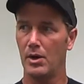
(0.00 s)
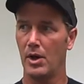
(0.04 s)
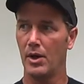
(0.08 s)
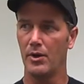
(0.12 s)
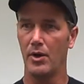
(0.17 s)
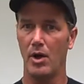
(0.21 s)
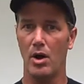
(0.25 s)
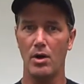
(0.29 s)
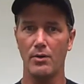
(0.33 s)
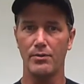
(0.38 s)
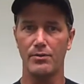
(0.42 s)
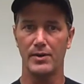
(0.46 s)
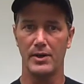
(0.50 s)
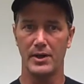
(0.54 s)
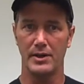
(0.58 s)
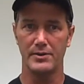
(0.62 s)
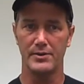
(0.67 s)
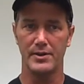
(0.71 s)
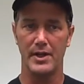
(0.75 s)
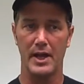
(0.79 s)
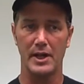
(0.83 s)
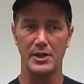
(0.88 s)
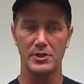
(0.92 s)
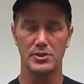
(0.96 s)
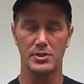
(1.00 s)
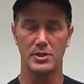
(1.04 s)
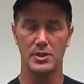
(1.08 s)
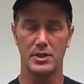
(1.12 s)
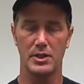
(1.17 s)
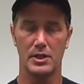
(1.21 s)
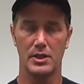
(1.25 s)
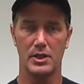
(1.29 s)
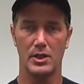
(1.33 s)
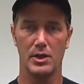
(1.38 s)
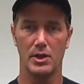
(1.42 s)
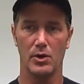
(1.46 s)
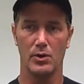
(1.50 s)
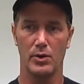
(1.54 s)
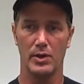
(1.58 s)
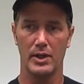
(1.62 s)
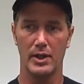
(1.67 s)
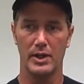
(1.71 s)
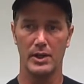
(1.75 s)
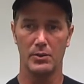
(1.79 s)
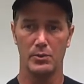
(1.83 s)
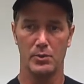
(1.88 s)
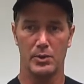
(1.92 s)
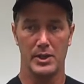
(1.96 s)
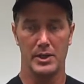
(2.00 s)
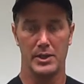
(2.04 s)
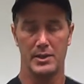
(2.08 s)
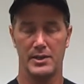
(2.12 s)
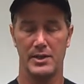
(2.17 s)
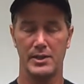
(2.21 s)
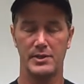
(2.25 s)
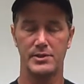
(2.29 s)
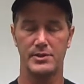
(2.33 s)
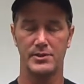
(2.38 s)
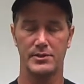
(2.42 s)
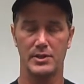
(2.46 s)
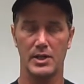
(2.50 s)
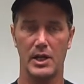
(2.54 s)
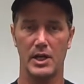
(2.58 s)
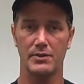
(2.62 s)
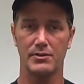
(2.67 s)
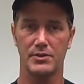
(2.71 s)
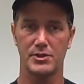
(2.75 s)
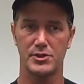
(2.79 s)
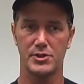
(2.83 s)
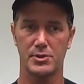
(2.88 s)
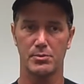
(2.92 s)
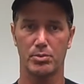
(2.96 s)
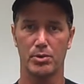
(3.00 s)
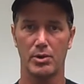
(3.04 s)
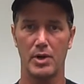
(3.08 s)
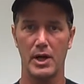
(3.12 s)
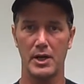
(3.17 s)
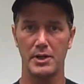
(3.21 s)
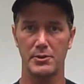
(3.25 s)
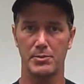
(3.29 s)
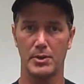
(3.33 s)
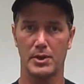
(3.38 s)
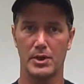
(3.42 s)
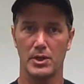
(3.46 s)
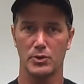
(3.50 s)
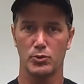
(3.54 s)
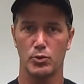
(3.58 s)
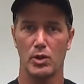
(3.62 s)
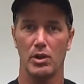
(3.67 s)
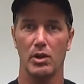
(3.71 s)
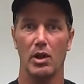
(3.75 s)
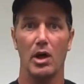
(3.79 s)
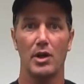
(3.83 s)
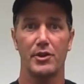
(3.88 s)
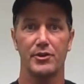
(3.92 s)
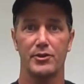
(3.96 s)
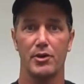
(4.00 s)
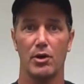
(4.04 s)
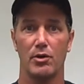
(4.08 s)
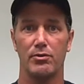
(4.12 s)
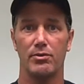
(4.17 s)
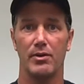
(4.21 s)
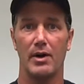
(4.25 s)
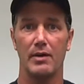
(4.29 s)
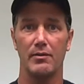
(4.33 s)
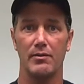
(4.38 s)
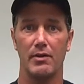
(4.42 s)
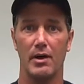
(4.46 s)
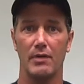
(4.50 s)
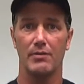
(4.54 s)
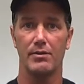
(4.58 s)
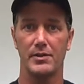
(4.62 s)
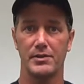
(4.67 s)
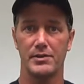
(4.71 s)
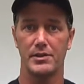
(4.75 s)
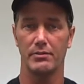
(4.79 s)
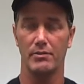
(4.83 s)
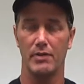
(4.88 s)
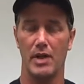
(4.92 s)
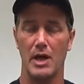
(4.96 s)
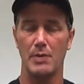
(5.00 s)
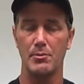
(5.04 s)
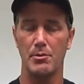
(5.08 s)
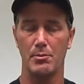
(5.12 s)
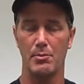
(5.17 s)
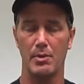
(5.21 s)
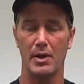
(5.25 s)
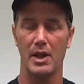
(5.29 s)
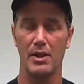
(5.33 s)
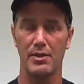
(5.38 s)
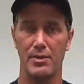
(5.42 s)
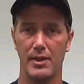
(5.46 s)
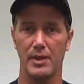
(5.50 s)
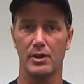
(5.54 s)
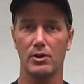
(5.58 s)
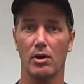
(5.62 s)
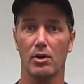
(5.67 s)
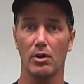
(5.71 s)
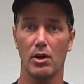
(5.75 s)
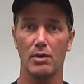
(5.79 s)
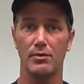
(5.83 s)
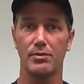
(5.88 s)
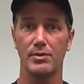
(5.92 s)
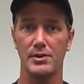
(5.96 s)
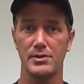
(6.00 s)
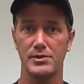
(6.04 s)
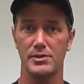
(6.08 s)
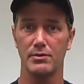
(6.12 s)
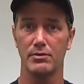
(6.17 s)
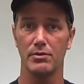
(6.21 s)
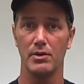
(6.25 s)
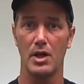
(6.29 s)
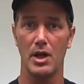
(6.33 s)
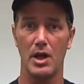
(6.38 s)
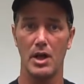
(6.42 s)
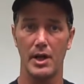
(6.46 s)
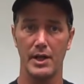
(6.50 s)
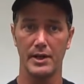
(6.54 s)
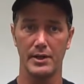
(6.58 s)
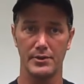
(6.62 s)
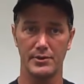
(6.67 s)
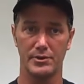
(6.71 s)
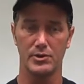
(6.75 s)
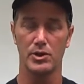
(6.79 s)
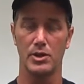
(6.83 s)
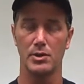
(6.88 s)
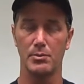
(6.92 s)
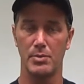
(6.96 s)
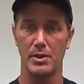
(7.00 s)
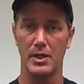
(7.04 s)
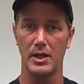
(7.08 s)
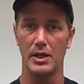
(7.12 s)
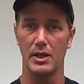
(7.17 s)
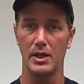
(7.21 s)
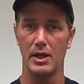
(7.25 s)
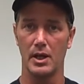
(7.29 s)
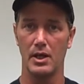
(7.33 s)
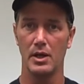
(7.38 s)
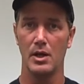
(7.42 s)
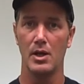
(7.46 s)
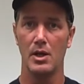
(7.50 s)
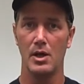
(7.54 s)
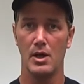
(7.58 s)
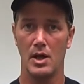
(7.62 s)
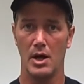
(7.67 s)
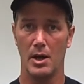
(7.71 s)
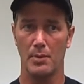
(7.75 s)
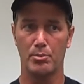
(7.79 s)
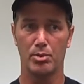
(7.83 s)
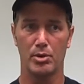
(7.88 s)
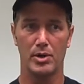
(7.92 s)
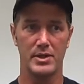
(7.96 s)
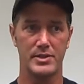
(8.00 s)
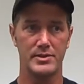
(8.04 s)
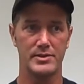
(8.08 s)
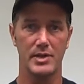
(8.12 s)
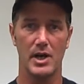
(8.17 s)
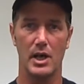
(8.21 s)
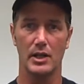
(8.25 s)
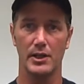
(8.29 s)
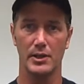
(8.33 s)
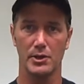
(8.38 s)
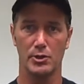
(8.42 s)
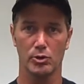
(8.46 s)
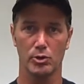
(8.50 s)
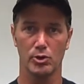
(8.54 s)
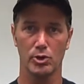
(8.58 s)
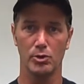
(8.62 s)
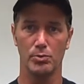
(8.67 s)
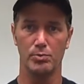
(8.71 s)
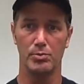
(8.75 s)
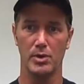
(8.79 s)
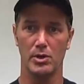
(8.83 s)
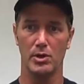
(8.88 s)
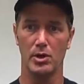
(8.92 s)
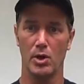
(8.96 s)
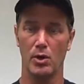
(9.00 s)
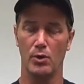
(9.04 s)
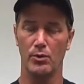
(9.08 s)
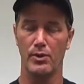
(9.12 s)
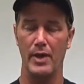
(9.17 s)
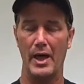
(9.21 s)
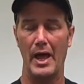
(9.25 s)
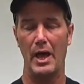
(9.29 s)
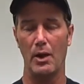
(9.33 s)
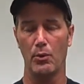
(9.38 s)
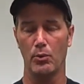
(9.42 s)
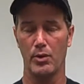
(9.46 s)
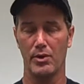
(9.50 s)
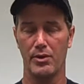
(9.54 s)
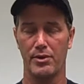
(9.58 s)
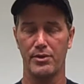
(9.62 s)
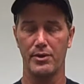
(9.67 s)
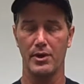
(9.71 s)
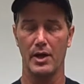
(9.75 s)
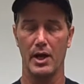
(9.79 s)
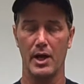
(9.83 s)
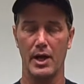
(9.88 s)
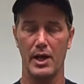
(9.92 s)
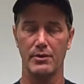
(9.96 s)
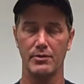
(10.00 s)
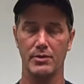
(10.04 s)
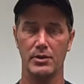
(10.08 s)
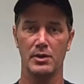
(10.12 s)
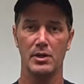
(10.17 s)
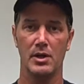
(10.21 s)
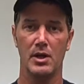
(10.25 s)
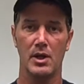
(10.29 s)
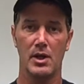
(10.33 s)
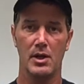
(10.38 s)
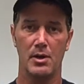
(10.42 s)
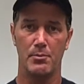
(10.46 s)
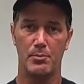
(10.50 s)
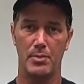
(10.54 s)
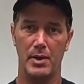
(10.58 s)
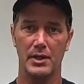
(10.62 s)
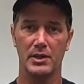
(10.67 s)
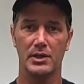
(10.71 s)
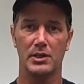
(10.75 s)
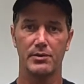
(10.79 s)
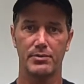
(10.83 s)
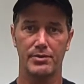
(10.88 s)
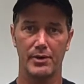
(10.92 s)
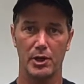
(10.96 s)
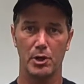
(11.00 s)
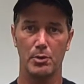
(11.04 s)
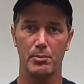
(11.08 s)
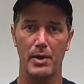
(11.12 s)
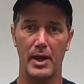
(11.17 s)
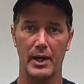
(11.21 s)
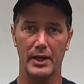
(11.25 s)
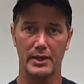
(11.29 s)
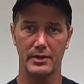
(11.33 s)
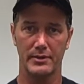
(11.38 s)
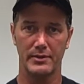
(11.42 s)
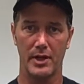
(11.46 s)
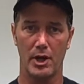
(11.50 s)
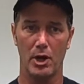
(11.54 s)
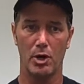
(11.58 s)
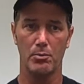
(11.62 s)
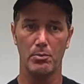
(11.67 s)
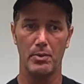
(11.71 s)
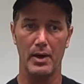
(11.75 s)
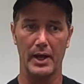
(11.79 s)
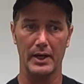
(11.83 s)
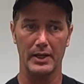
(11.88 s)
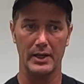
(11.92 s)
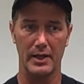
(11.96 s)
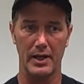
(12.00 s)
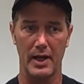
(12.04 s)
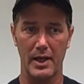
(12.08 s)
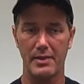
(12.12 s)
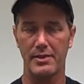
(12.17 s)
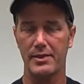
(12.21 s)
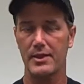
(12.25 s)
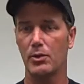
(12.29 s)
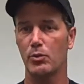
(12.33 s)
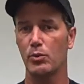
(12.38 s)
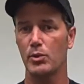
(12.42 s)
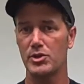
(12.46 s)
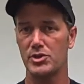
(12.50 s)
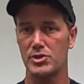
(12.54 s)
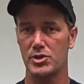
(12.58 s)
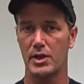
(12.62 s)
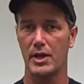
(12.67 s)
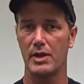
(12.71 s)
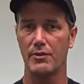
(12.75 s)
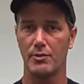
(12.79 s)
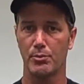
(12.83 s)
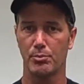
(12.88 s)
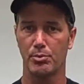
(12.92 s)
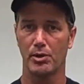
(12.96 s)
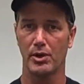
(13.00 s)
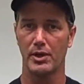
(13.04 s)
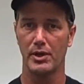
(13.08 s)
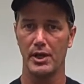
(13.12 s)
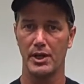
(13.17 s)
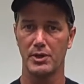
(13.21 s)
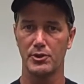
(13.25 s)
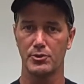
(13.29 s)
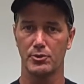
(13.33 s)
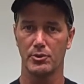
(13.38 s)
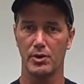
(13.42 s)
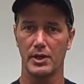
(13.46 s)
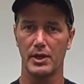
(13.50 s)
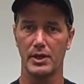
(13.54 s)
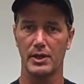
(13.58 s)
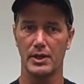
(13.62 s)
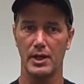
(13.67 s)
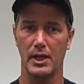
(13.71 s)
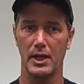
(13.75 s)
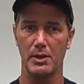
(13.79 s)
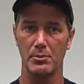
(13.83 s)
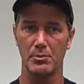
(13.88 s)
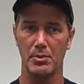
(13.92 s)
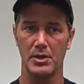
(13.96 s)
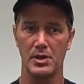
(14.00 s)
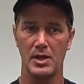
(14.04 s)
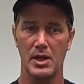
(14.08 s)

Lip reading: On offense, actually, this is kind of a surprise because we lost all 5 offensive linemen, but I think our offensive line is going to be a pretty solid group. That with having Ben Cafaro back at tailback, I think we should have a pretty nice running game.